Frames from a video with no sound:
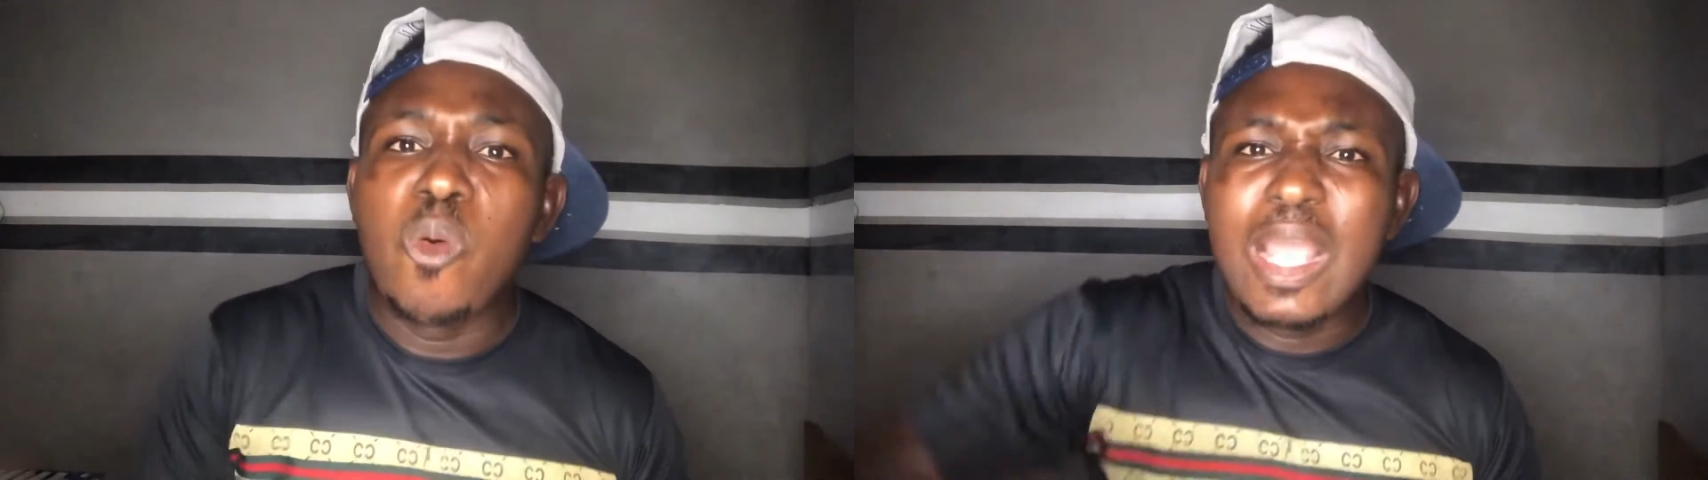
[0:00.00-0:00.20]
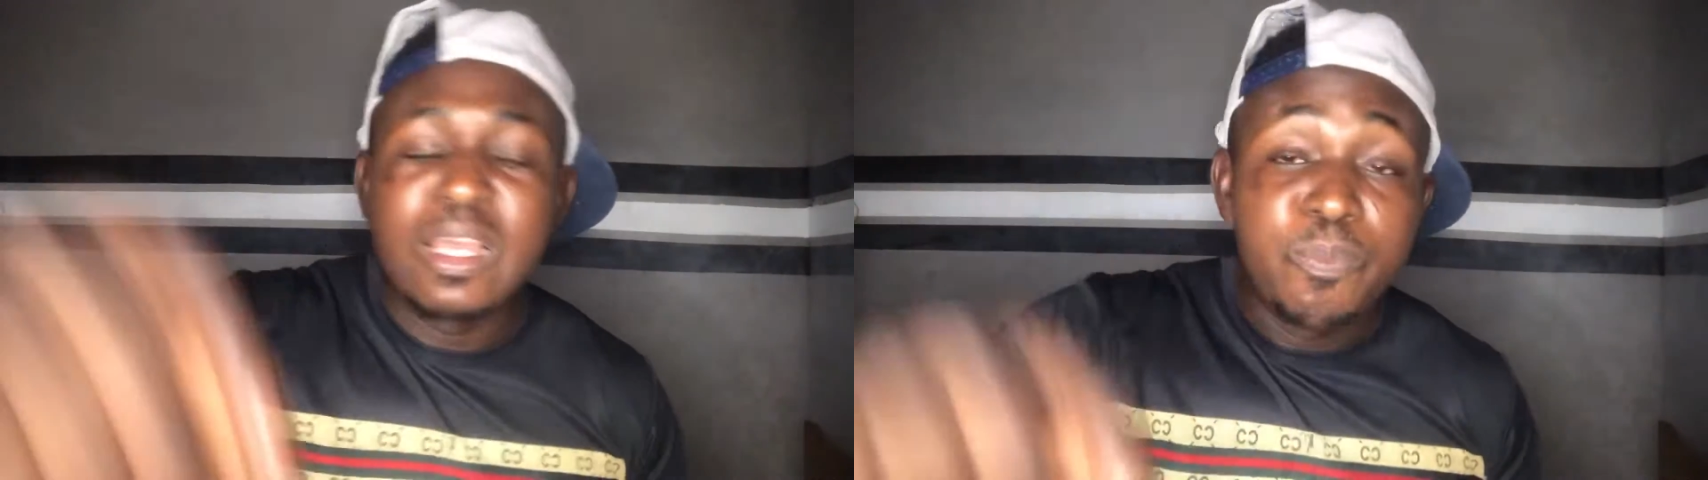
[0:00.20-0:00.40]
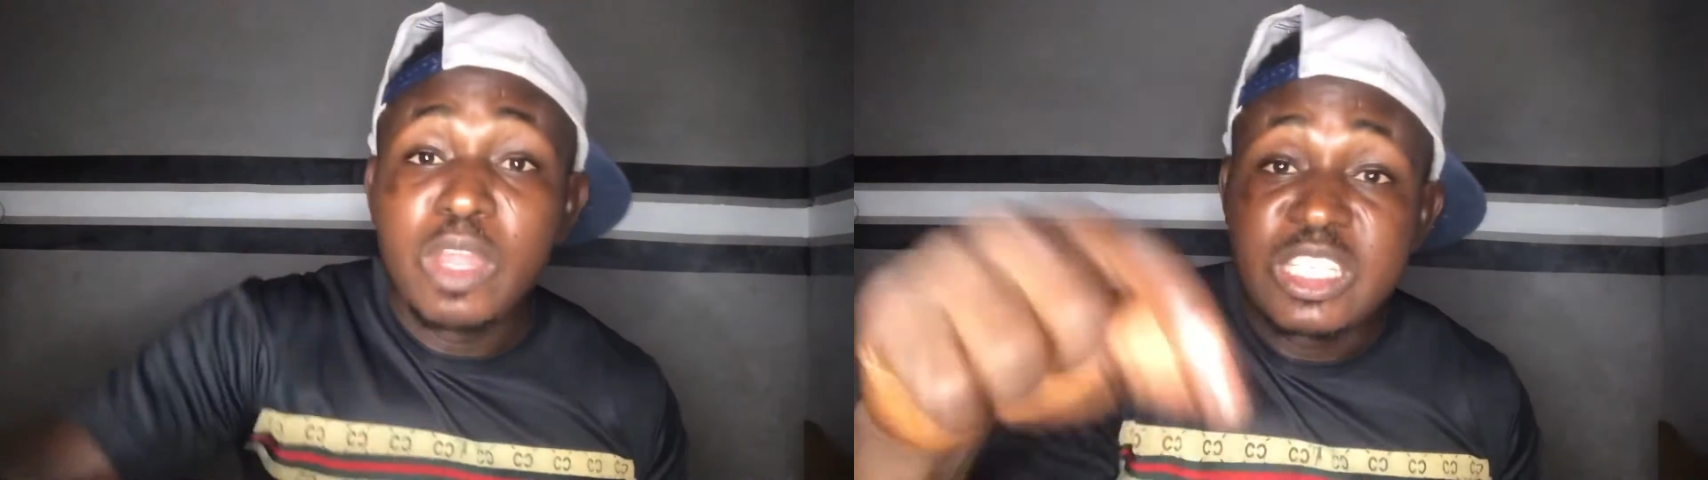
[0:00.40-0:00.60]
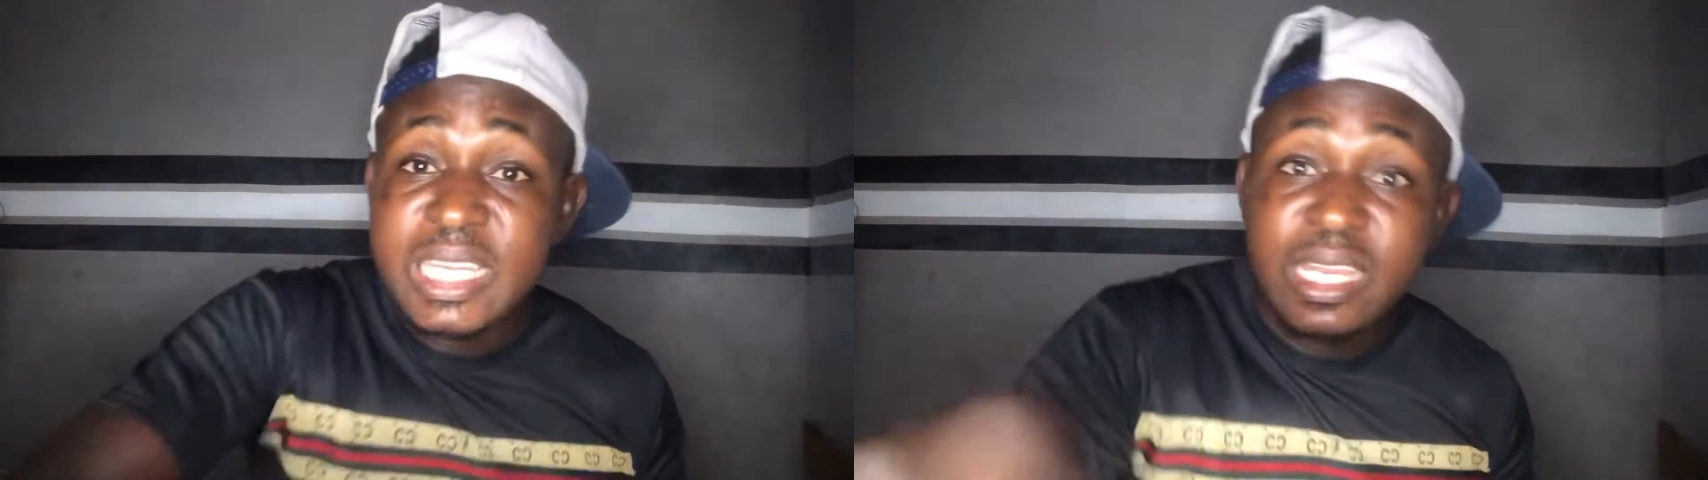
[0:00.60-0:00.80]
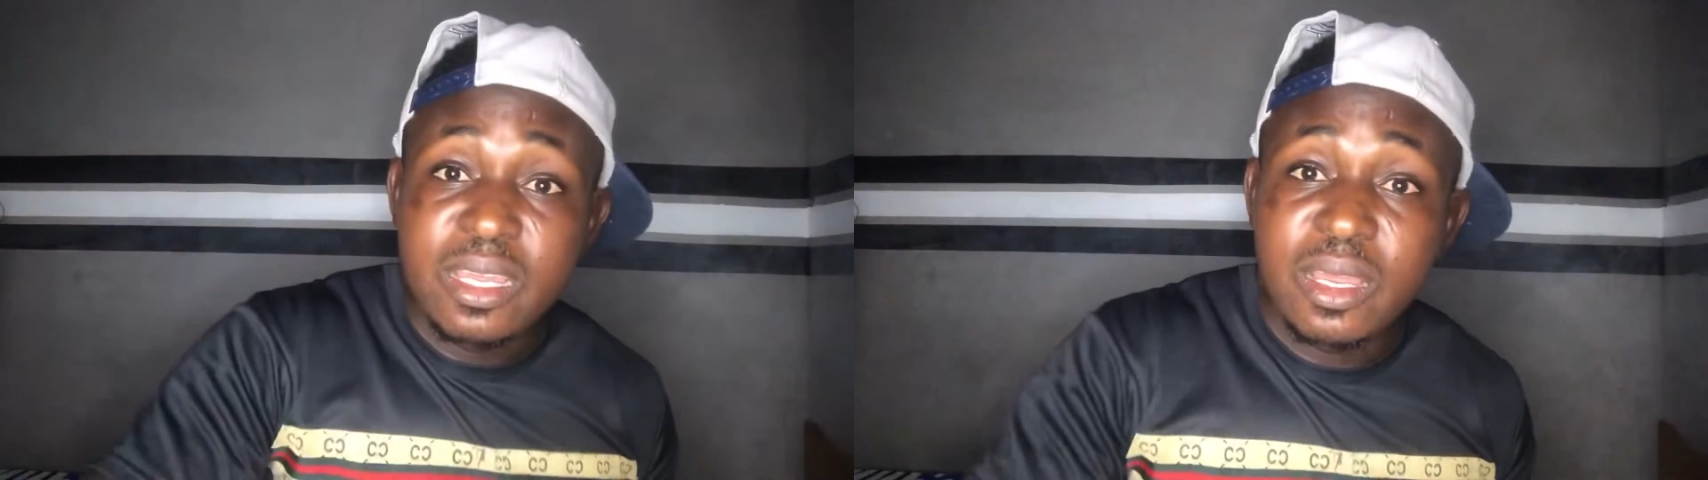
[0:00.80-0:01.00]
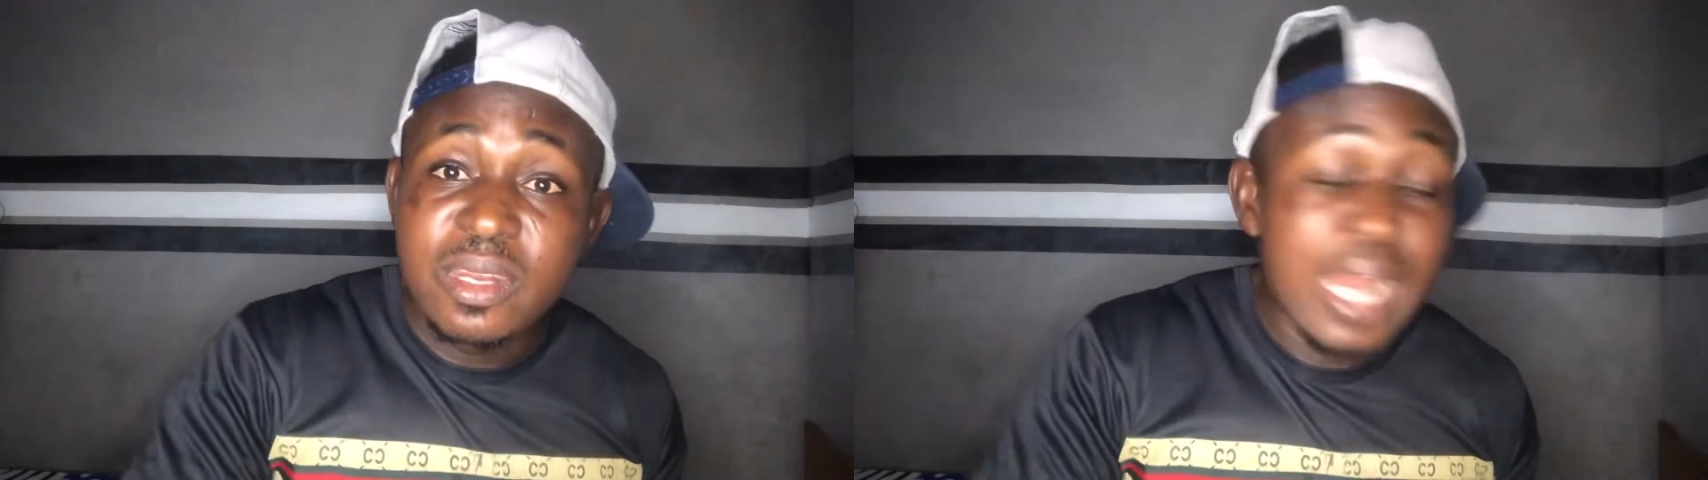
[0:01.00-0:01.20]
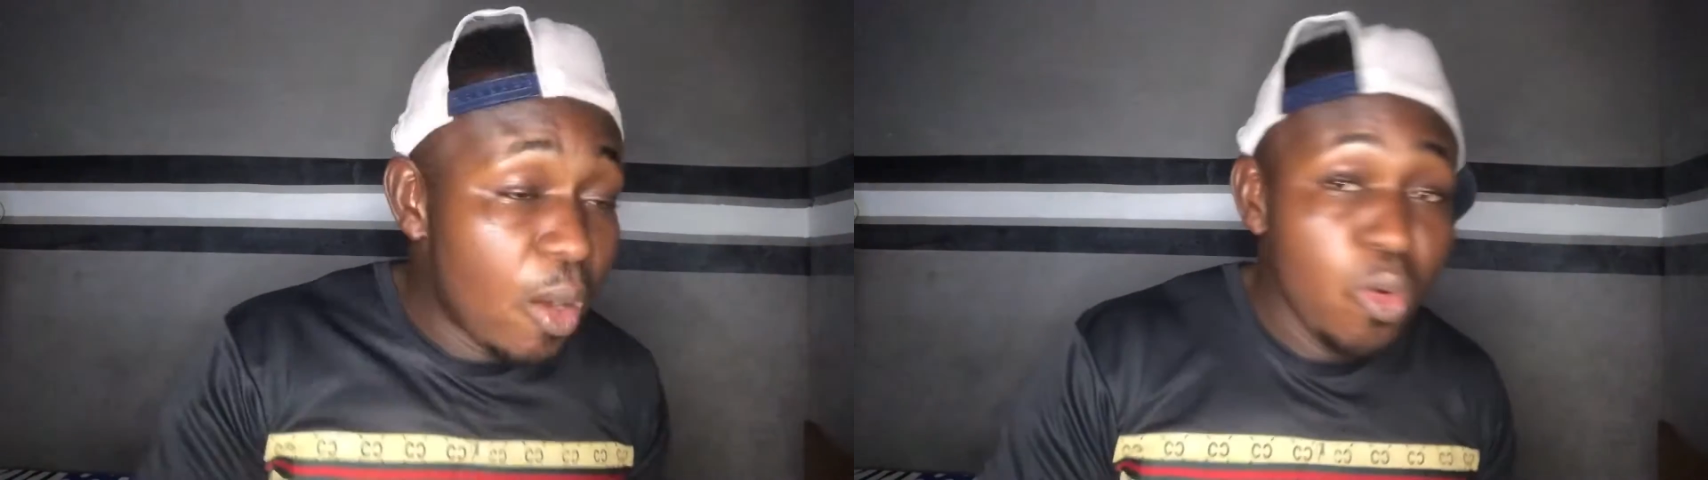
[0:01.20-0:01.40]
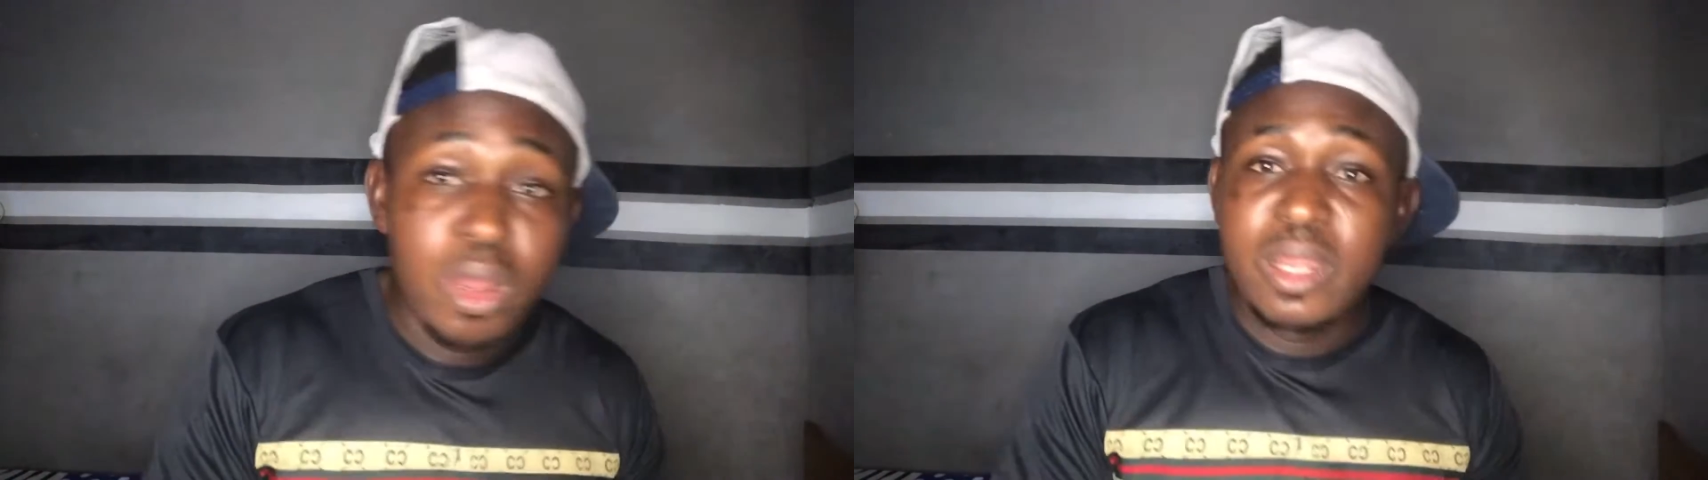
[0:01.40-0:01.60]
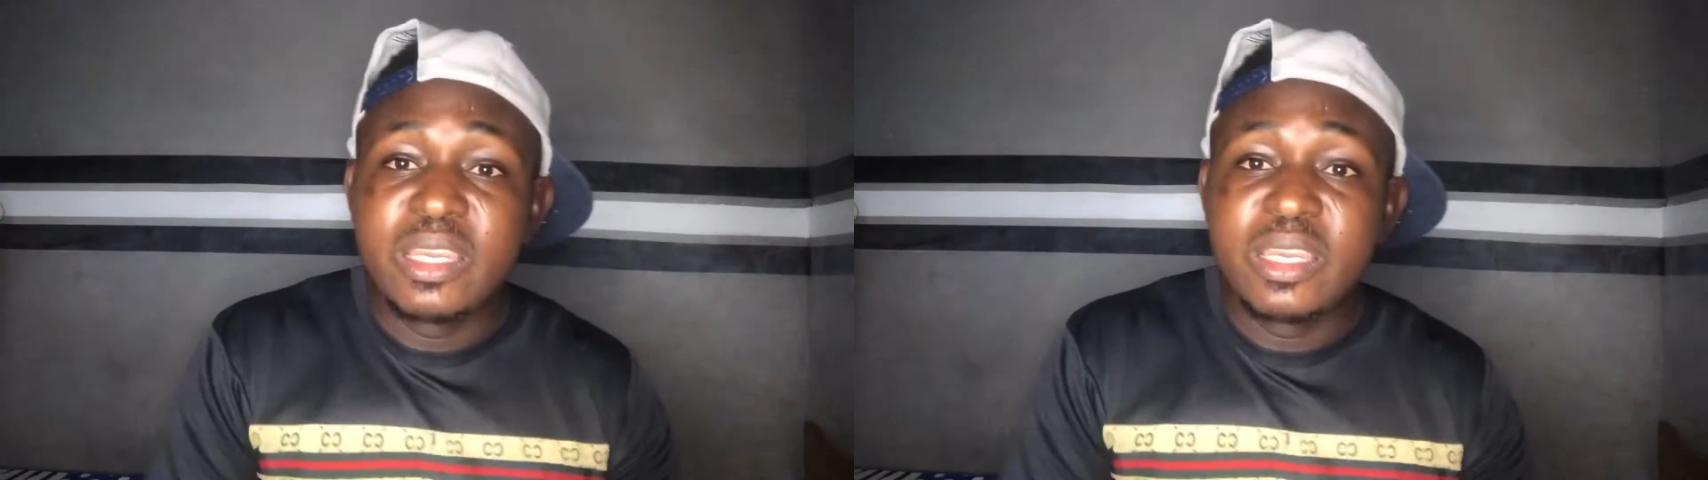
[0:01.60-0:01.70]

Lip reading: What? See, now